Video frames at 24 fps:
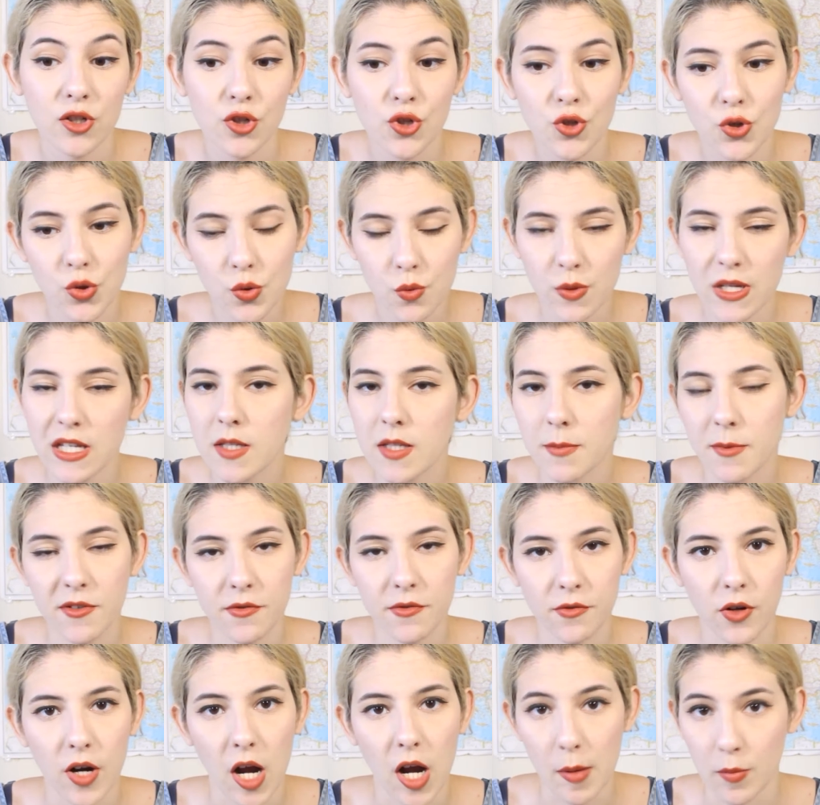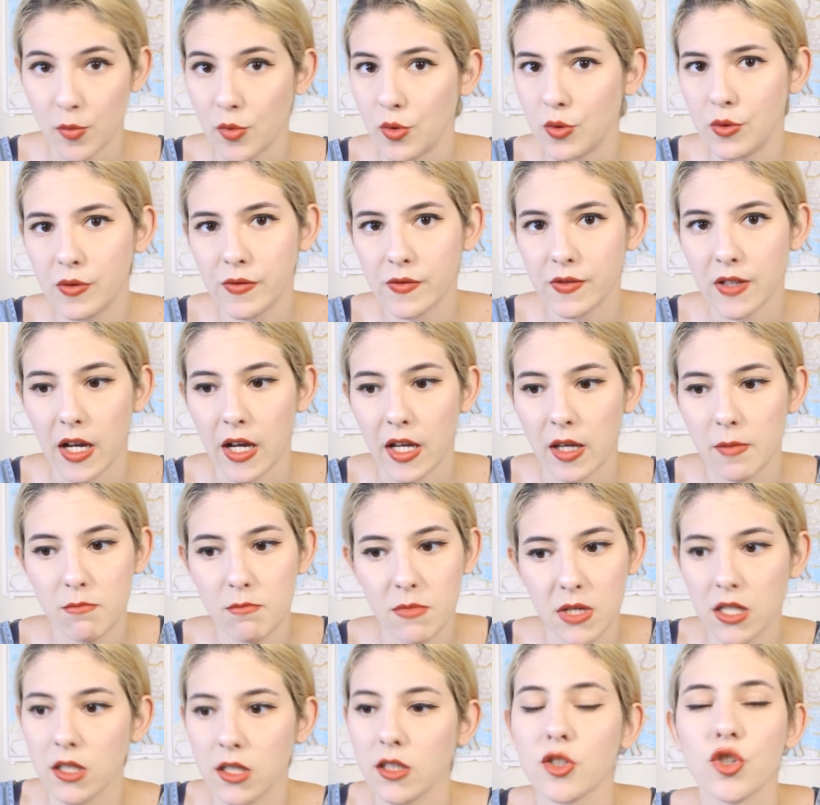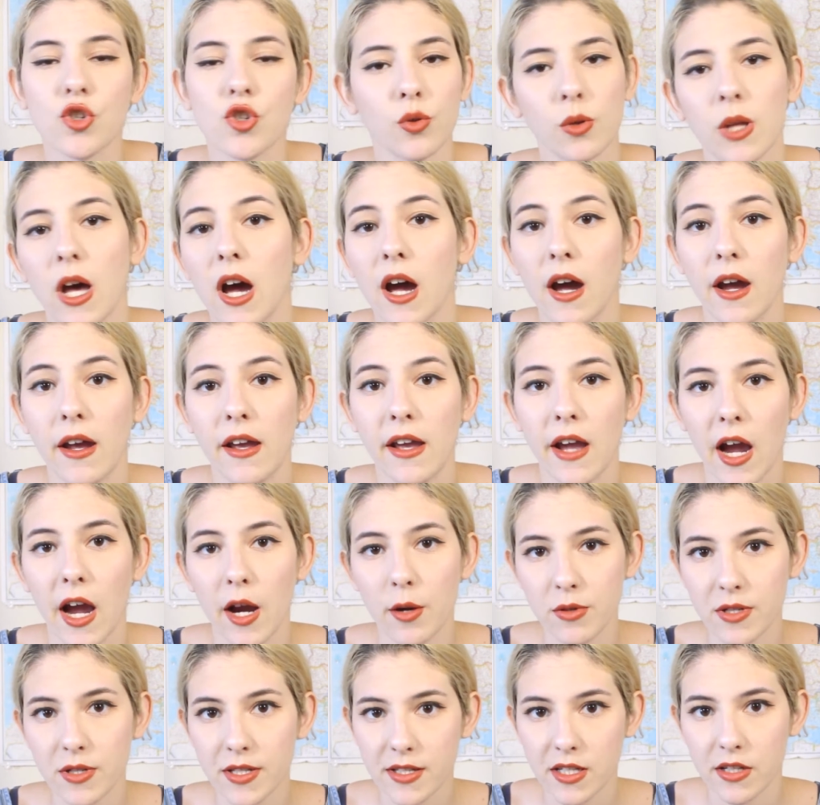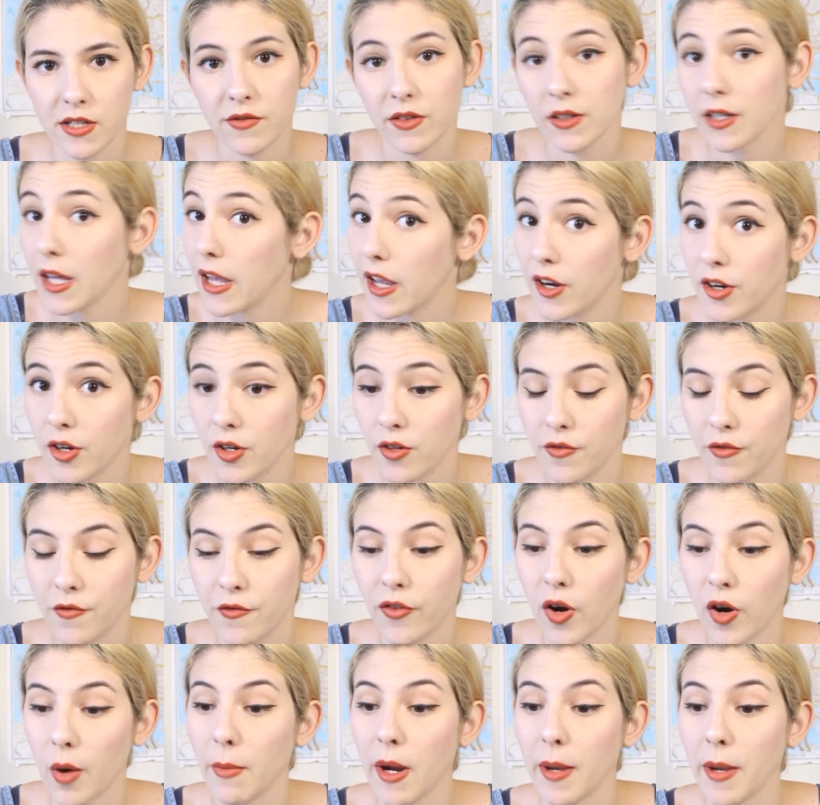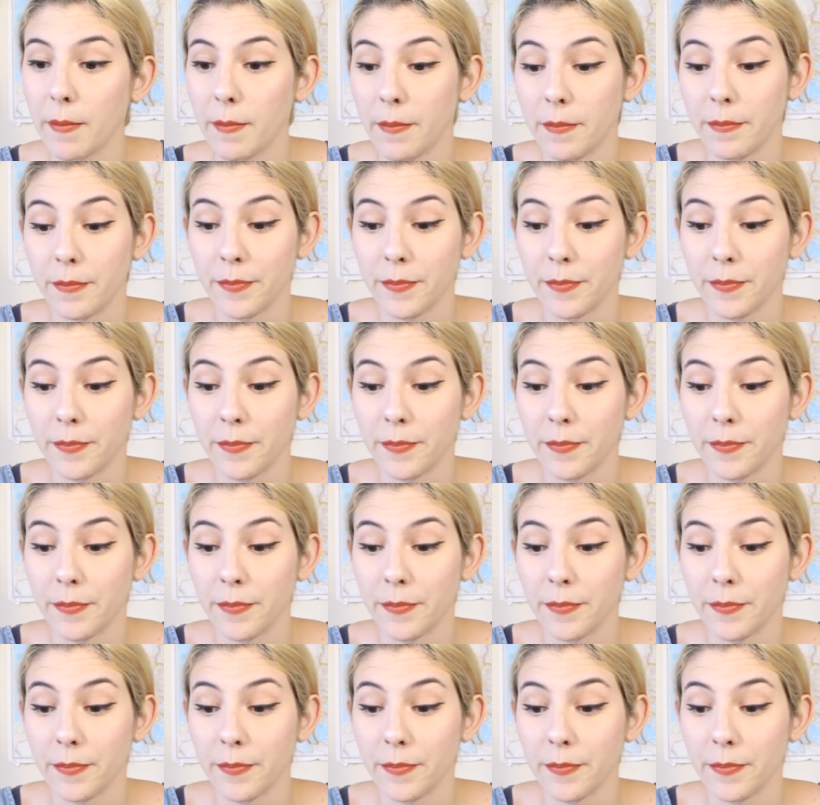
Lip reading: 2 weeks before I moved, like middle July, I received a letter from my